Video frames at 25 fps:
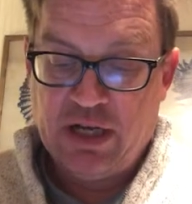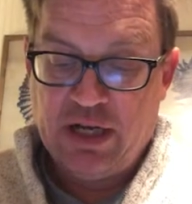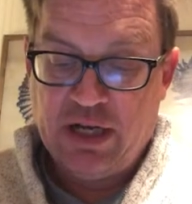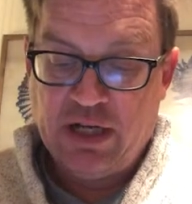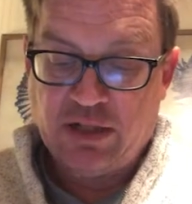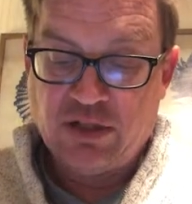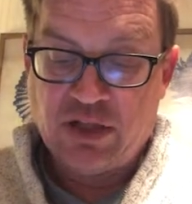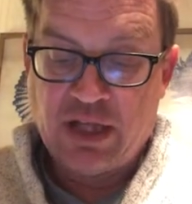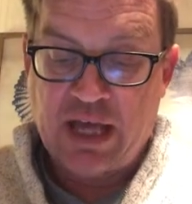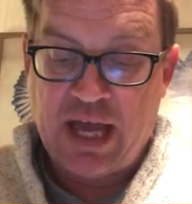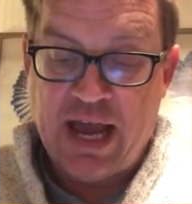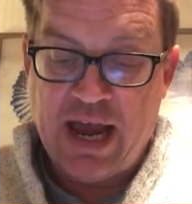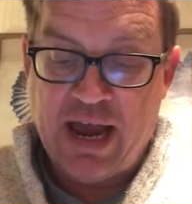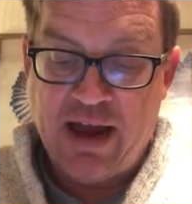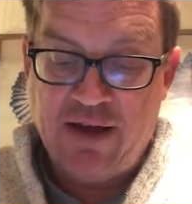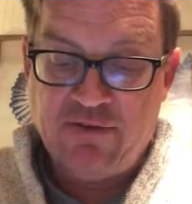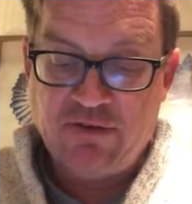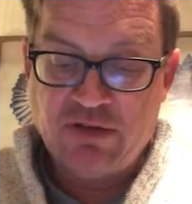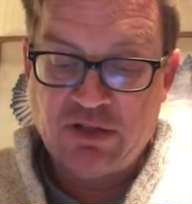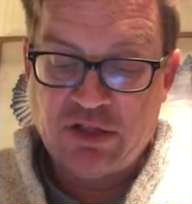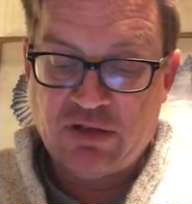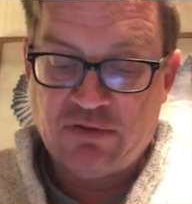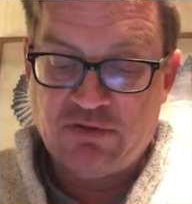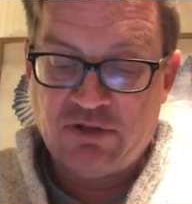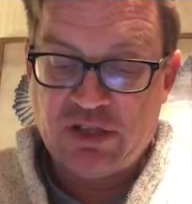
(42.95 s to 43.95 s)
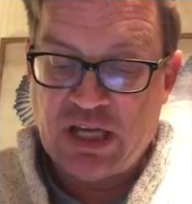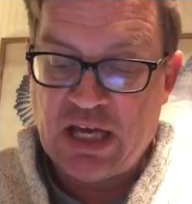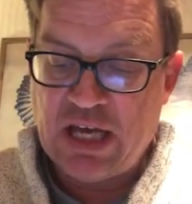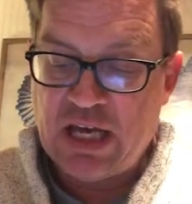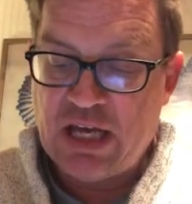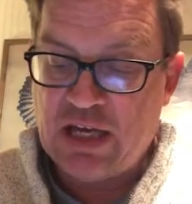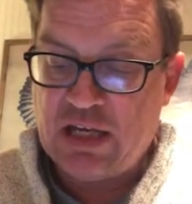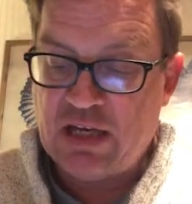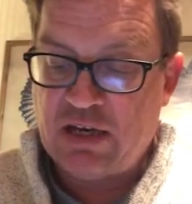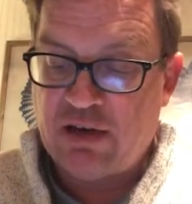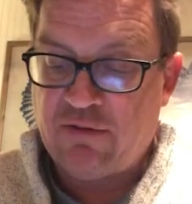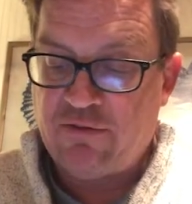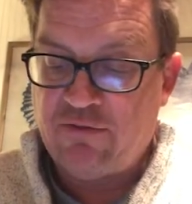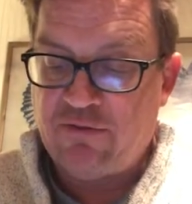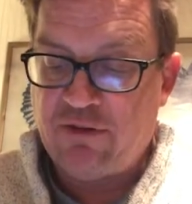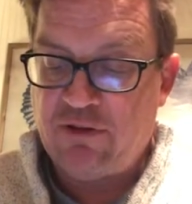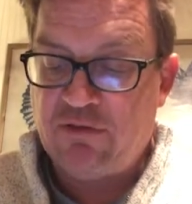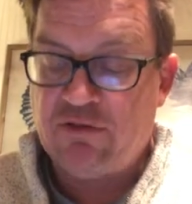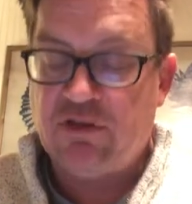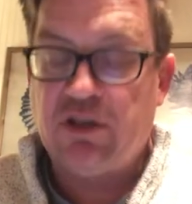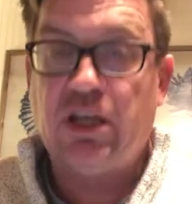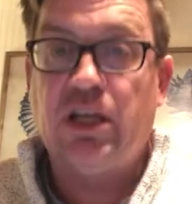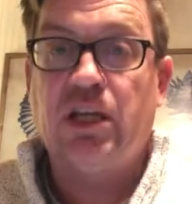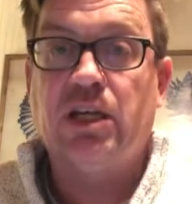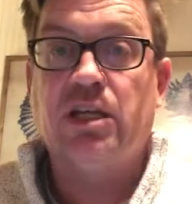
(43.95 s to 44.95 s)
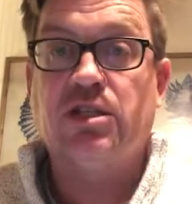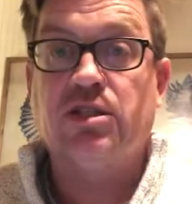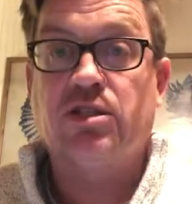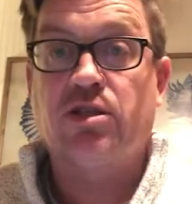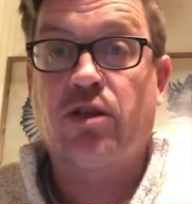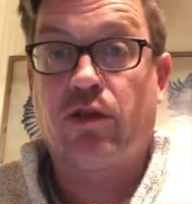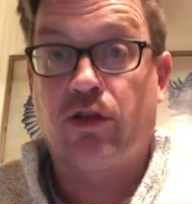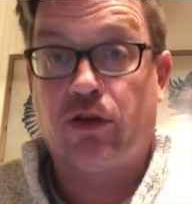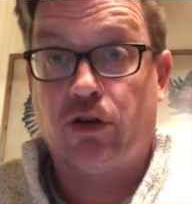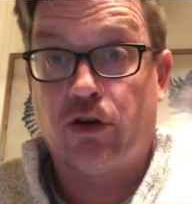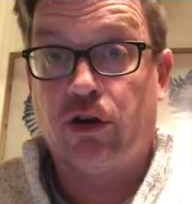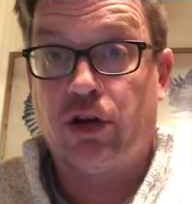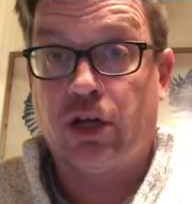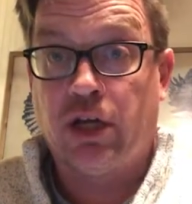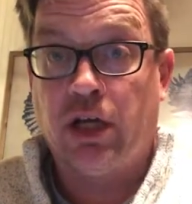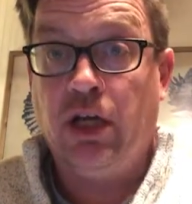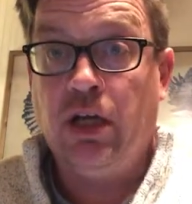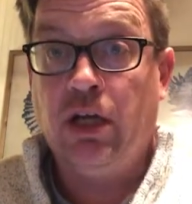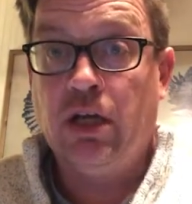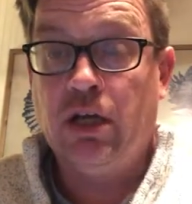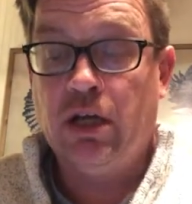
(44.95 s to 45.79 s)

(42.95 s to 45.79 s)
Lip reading: So the average of 10 and 50 is 30.